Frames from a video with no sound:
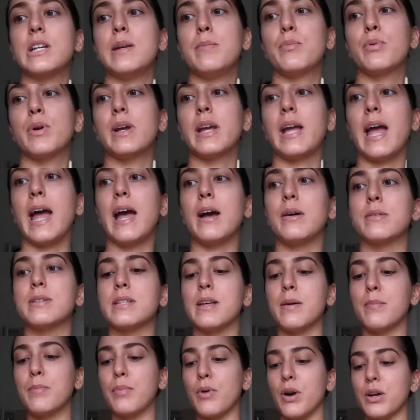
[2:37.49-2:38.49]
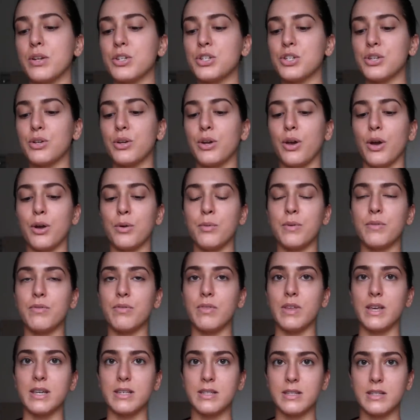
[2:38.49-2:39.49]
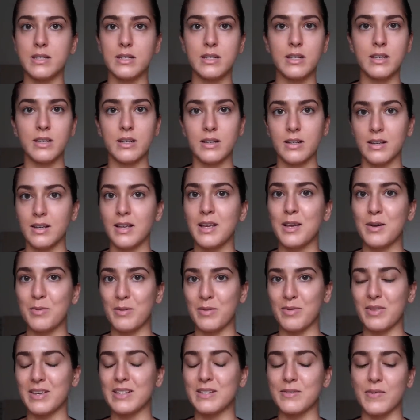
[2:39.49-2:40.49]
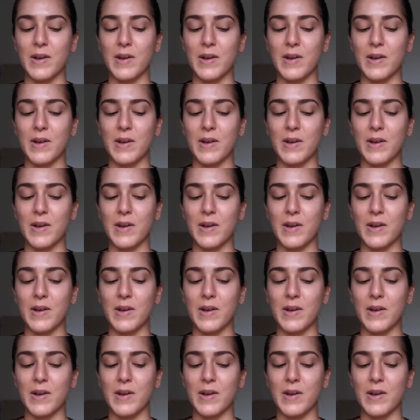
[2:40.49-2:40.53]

bring out a brush to go with this